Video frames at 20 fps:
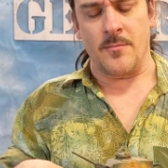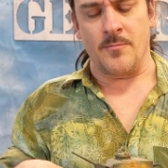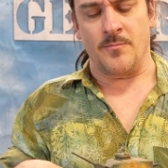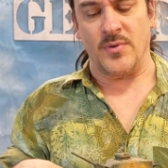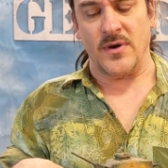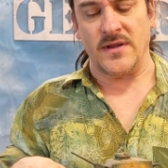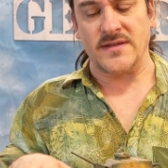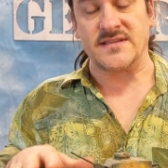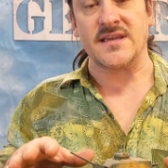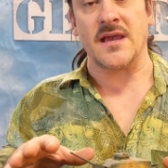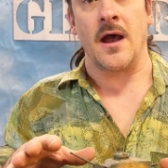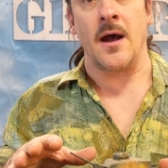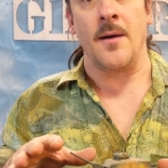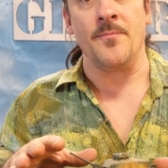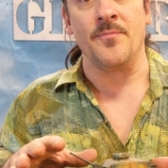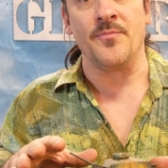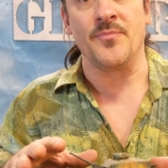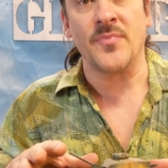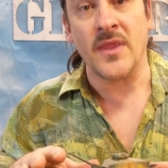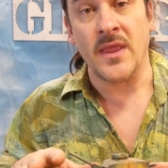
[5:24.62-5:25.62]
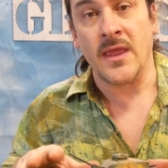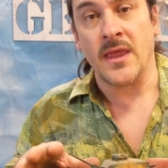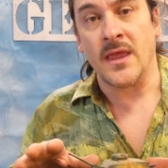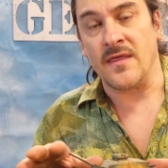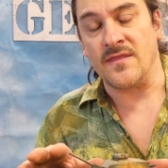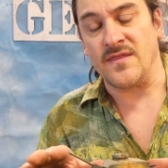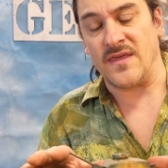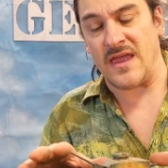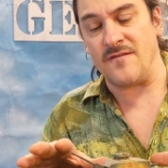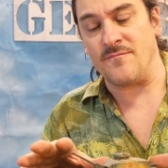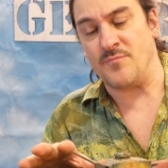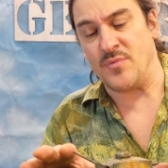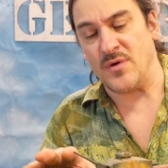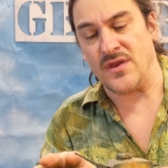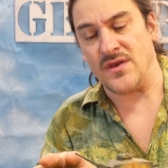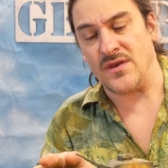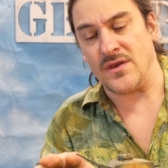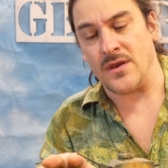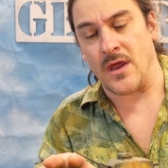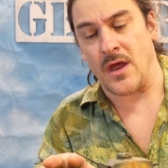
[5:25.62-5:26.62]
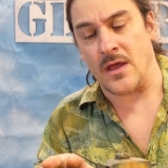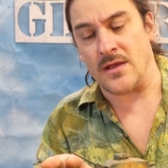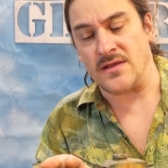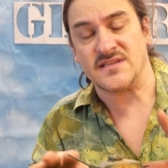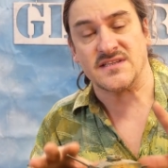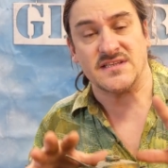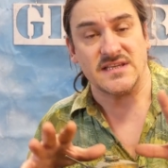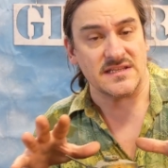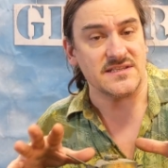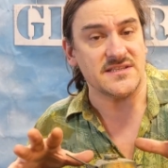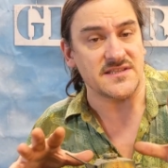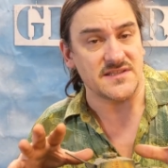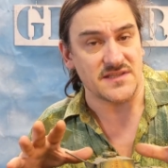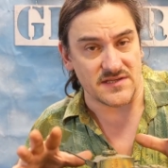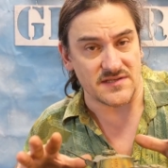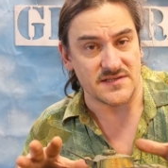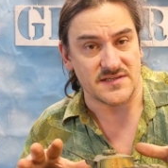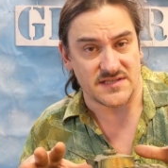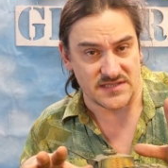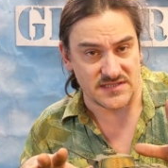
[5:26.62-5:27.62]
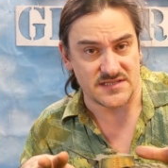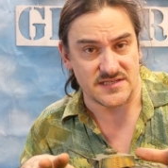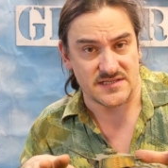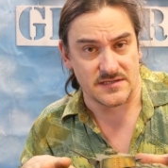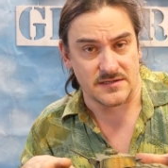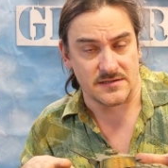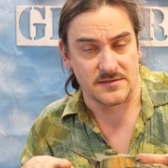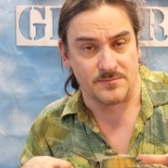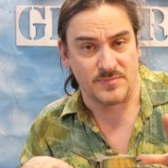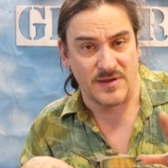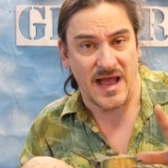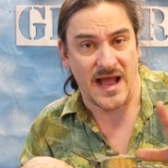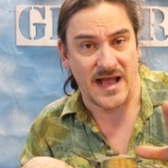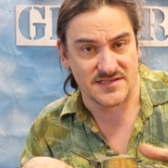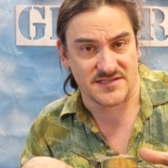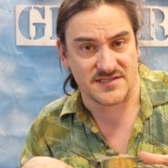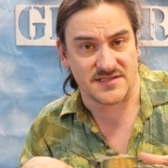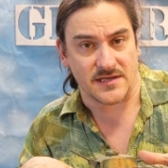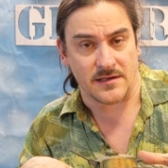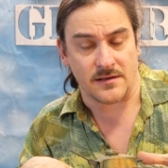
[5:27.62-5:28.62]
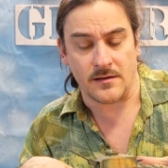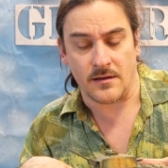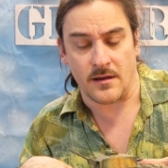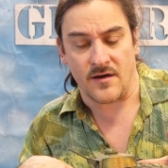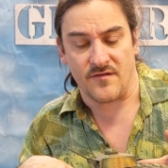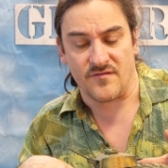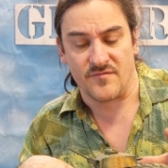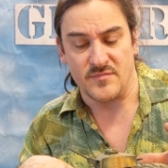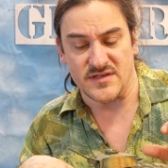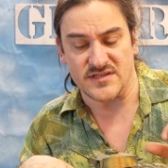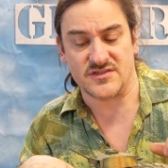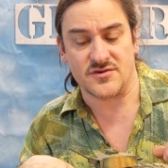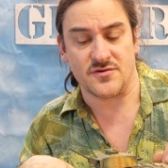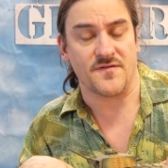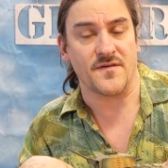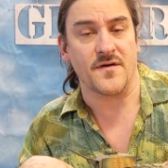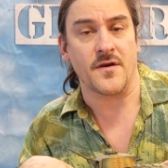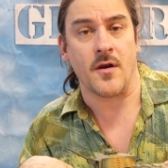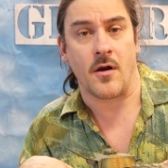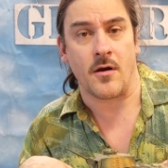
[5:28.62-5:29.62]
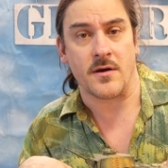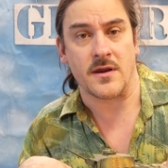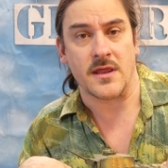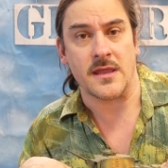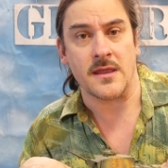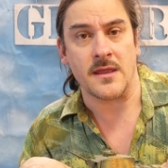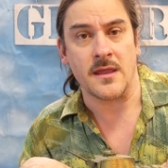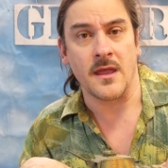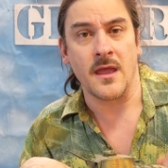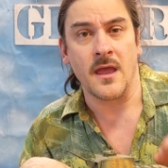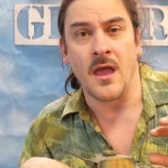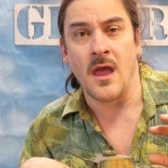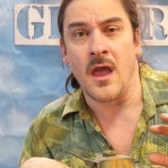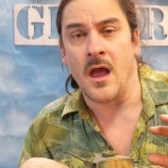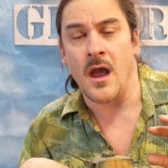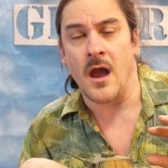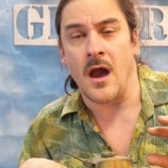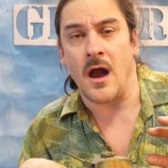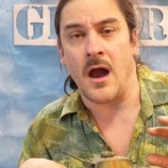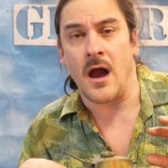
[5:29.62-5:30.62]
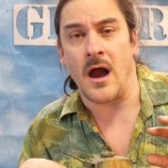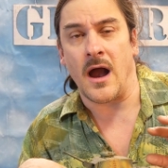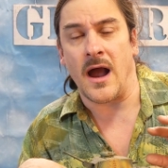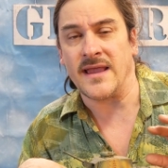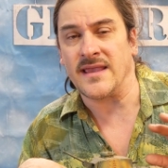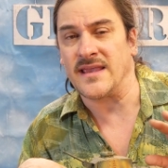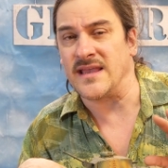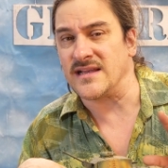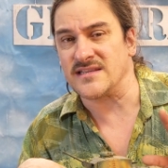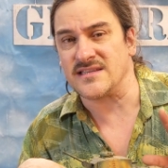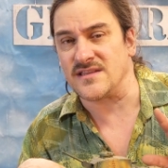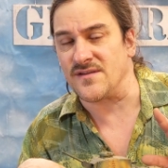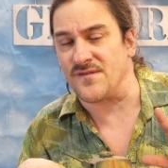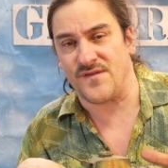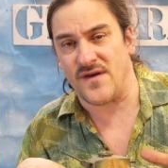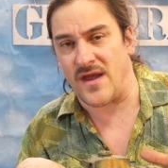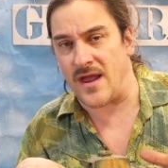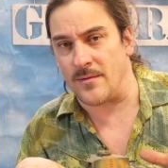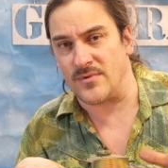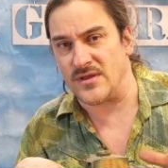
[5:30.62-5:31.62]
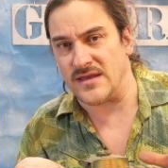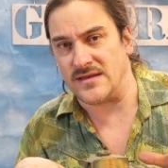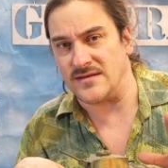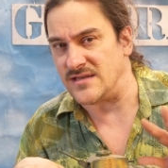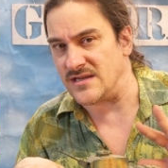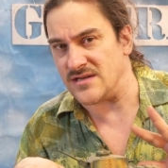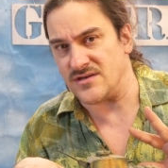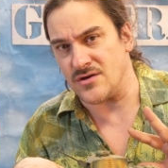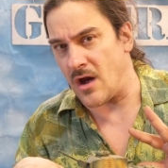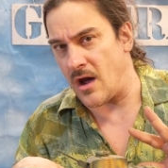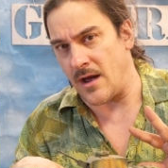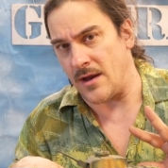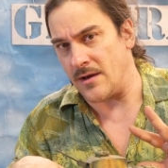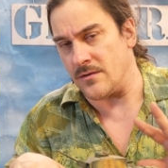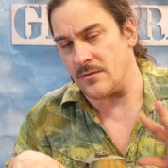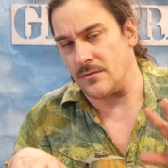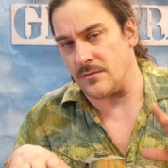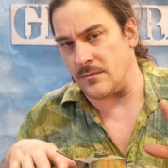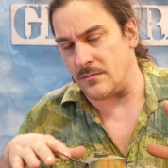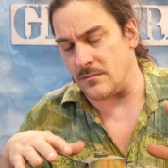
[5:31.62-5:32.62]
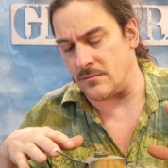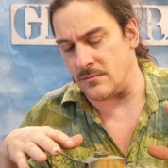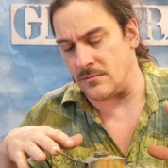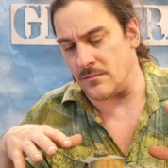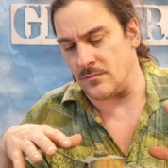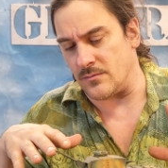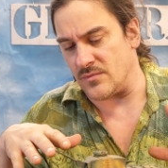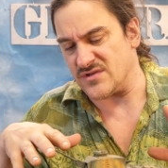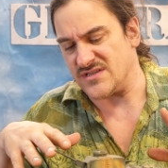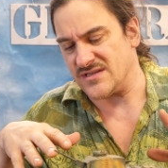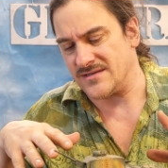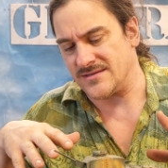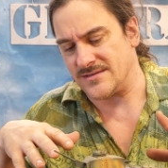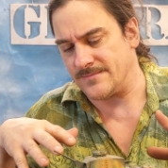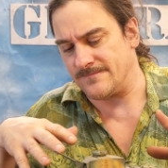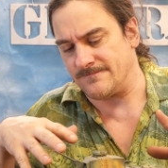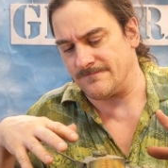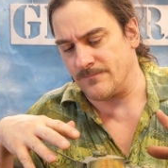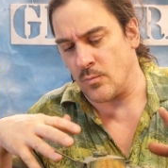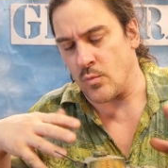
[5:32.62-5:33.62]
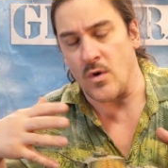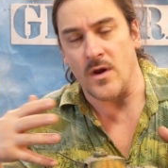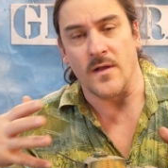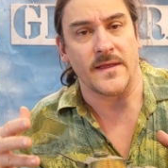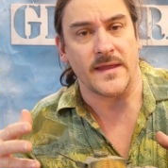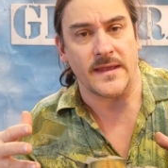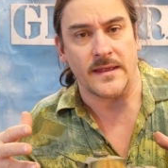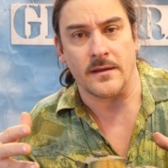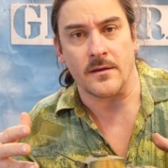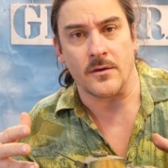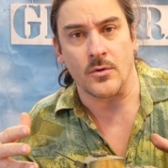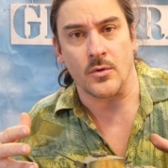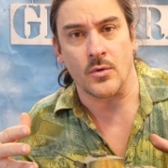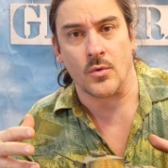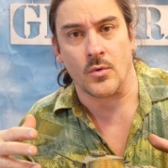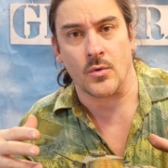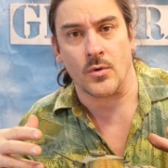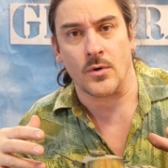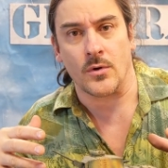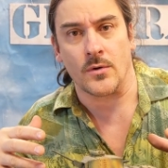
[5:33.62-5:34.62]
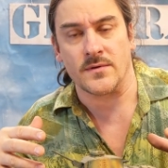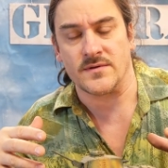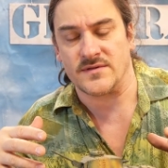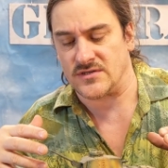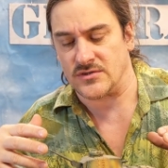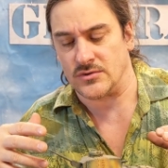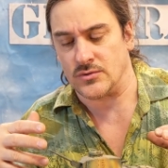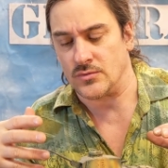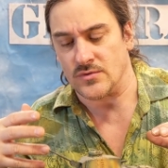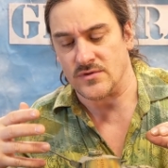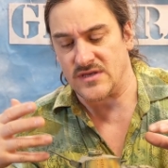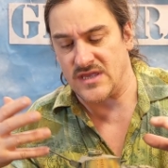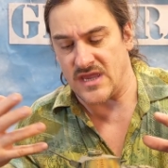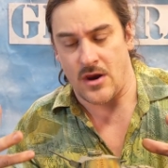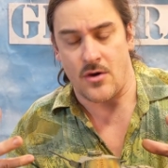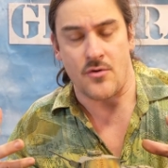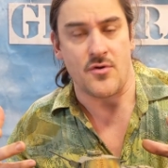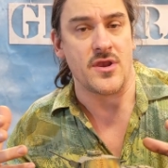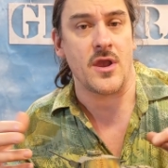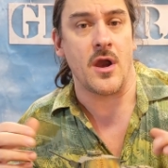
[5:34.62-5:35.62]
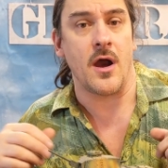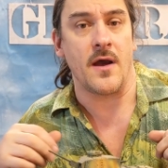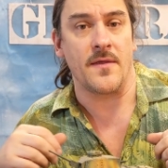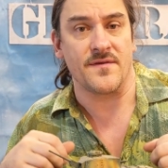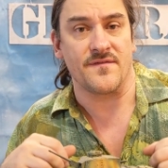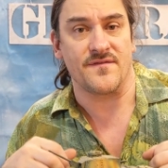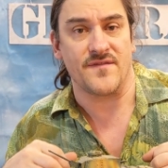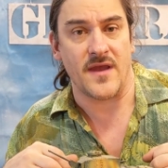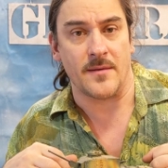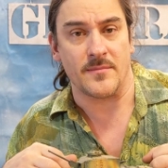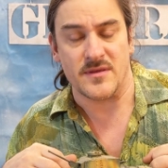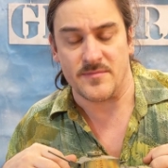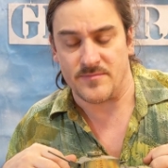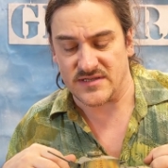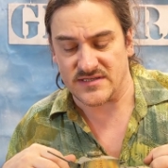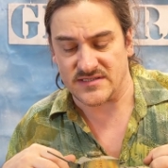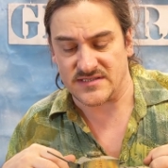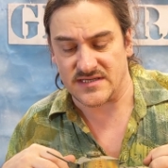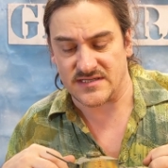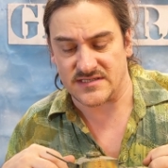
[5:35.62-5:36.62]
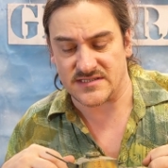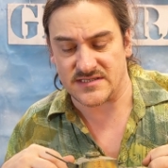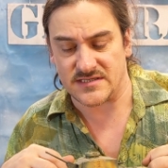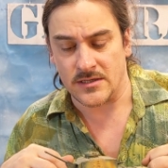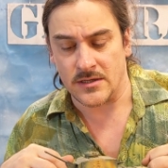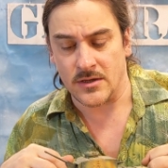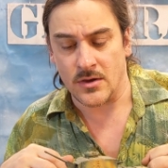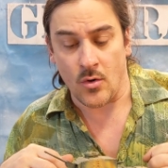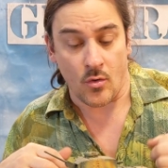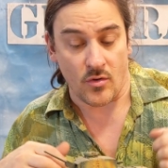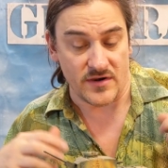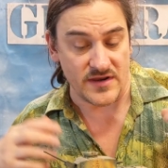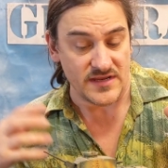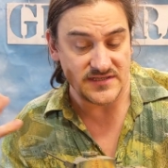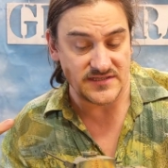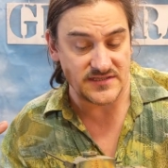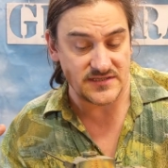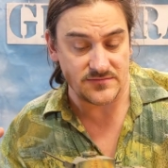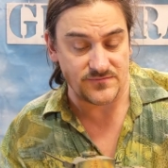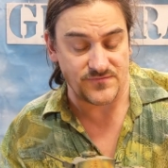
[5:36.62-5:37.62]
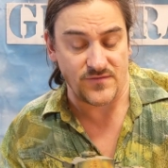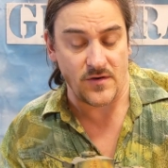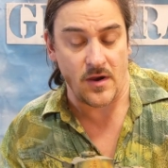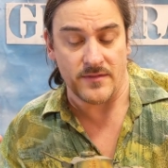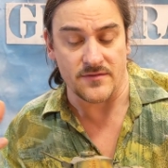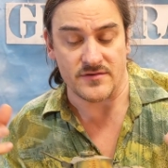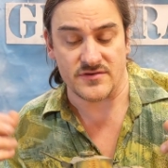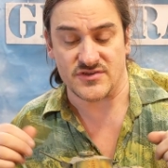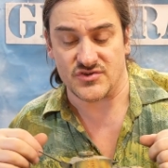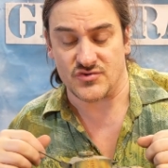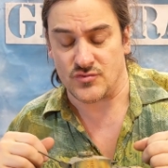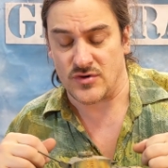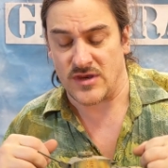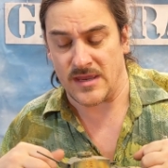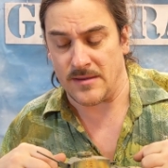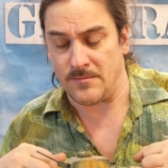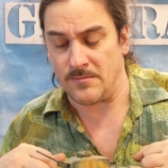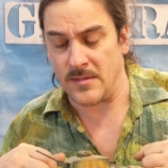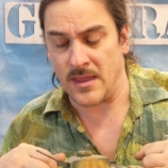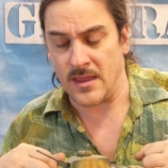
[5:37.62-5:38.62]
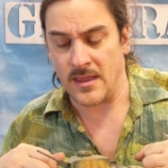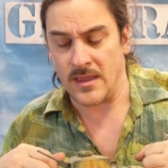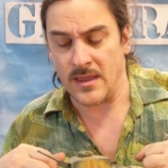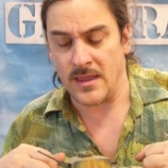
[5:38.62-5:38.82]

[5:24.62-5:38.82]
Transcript: But they've been since the passing of Mr. Figarti. I guess the family wasn't willing or to carry on the family business or his father's dream,